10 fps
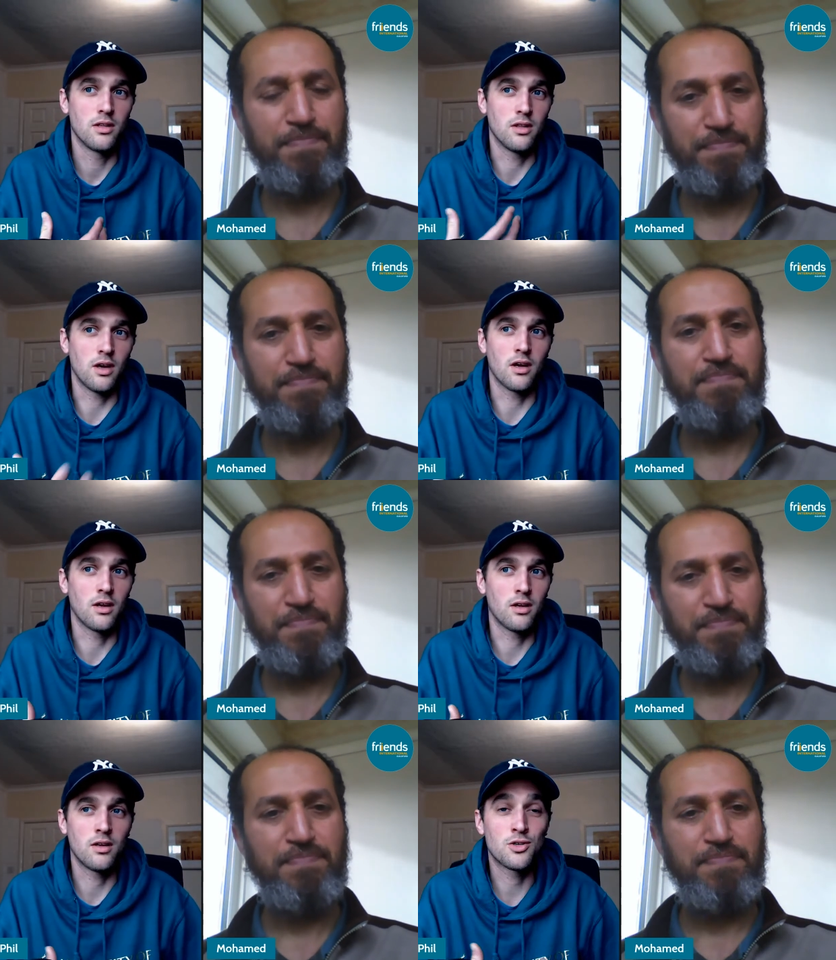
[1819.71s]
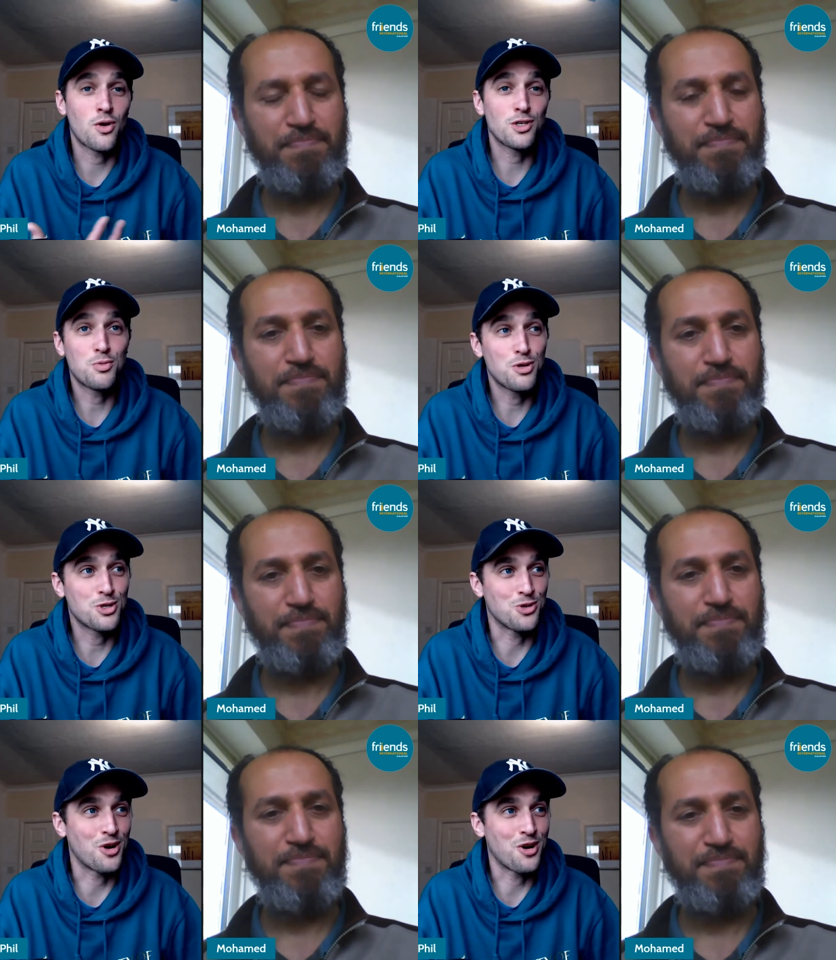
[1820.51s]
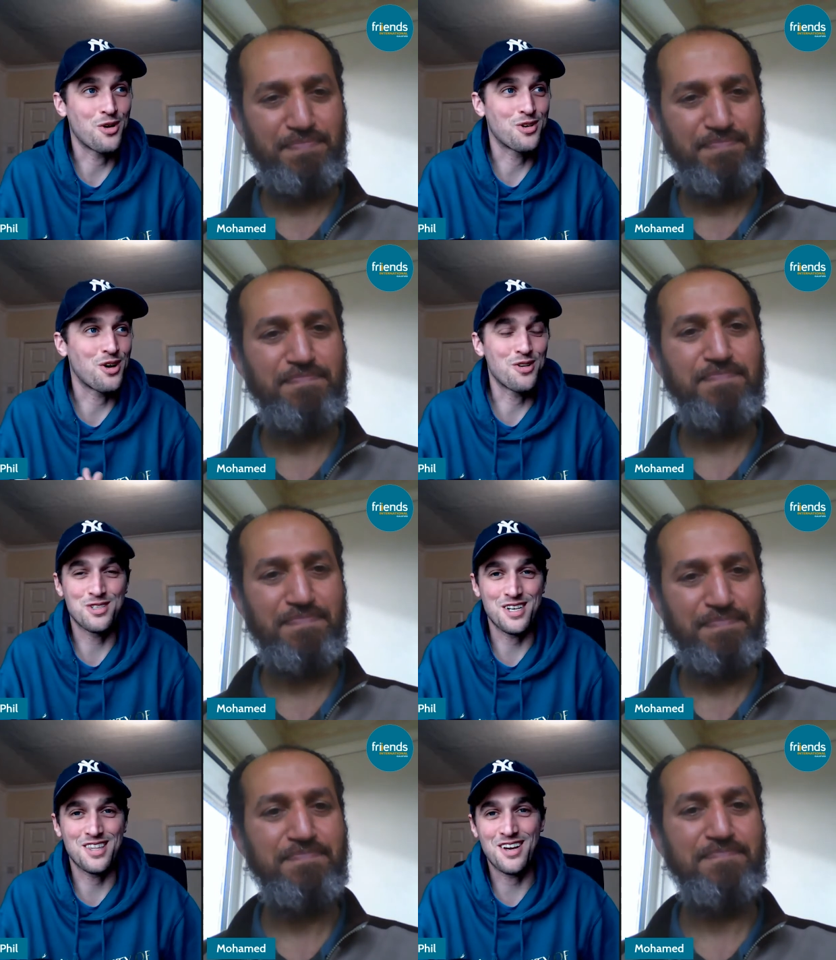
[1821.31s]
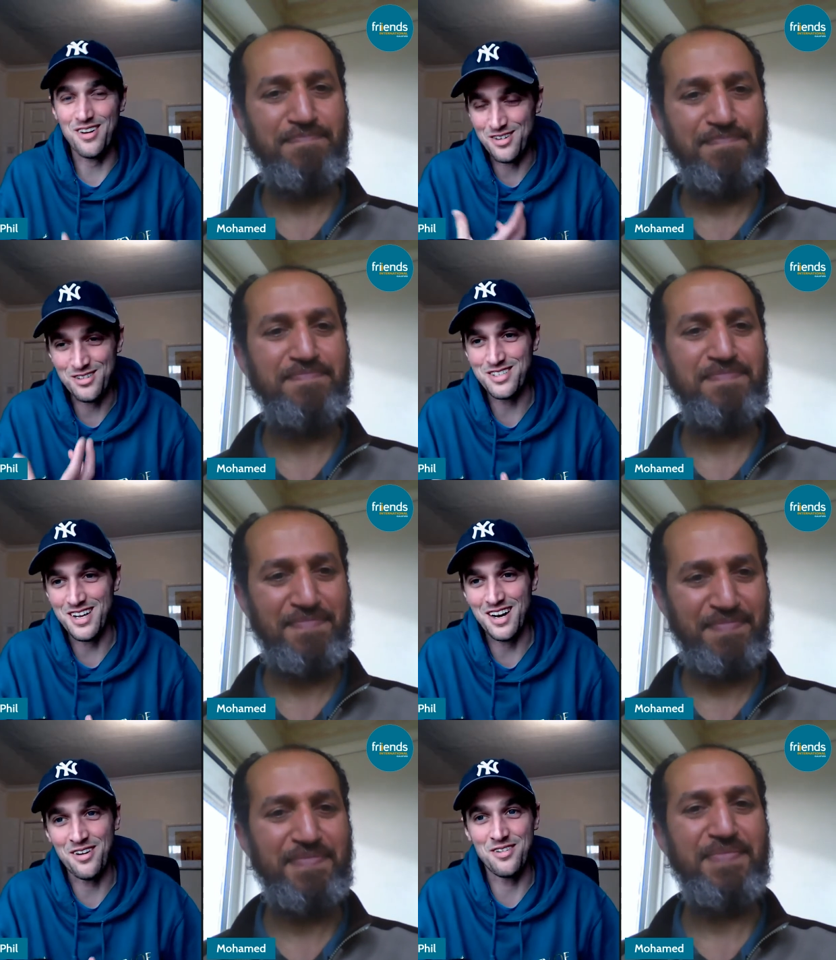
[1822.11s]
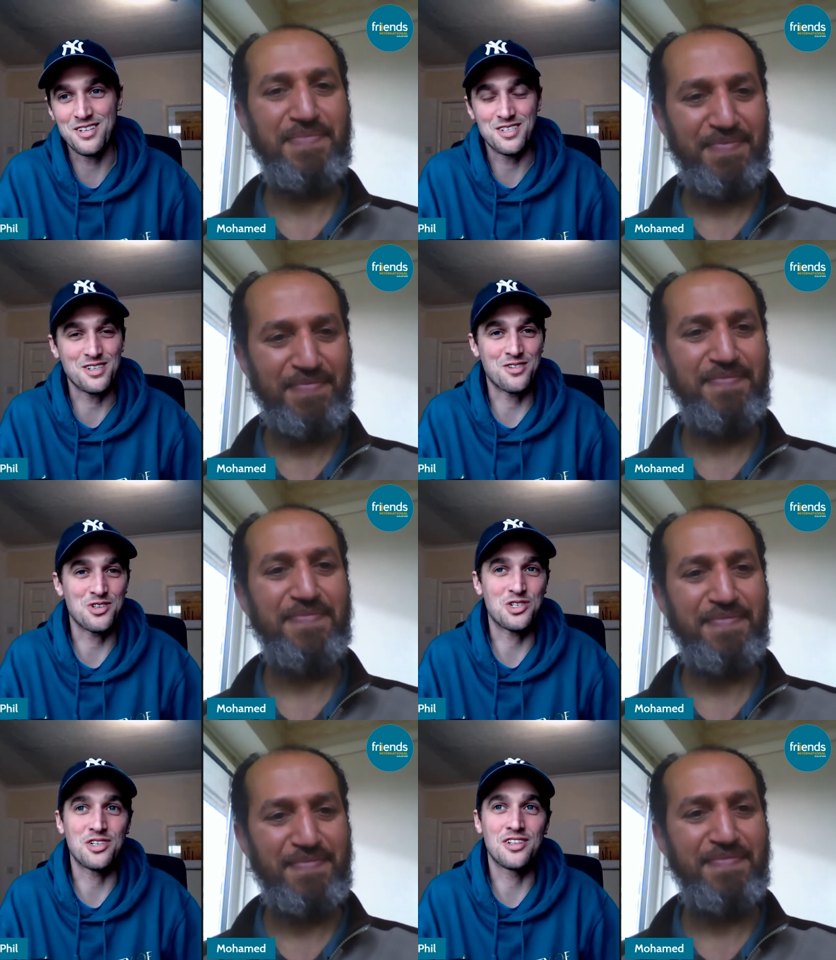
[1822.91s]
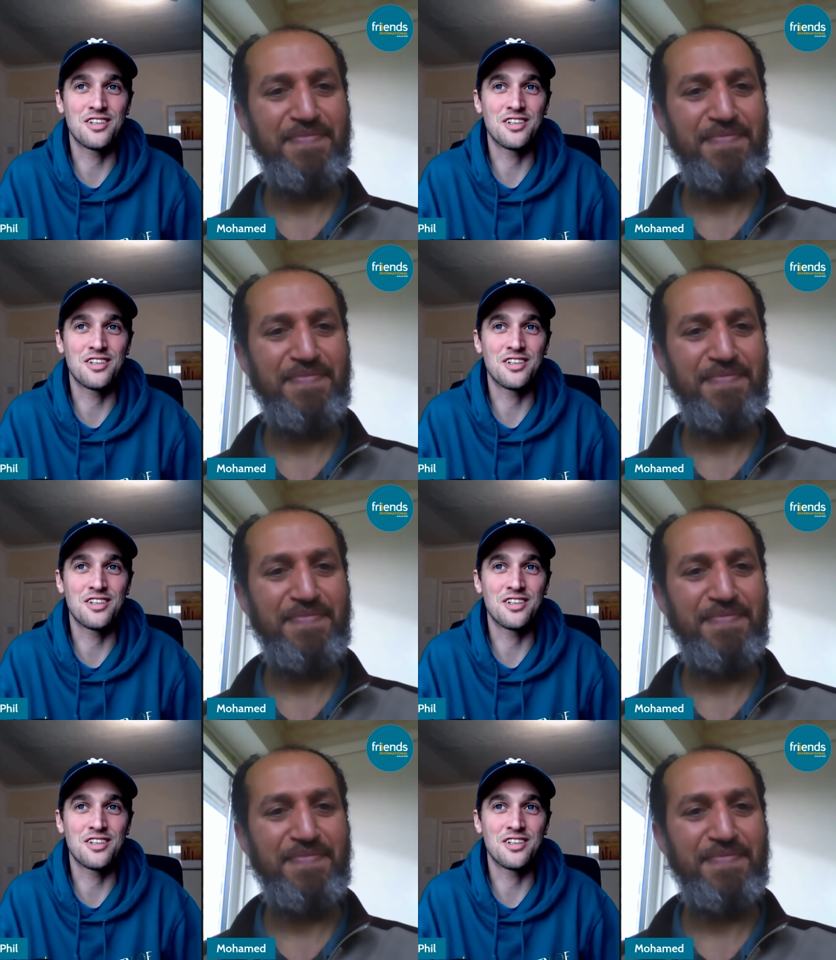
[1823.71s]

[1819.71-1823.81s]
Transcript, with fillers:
Speaker 1: That it's quite spiritual. I, I, would I'd say that I'd use that language as a Christian.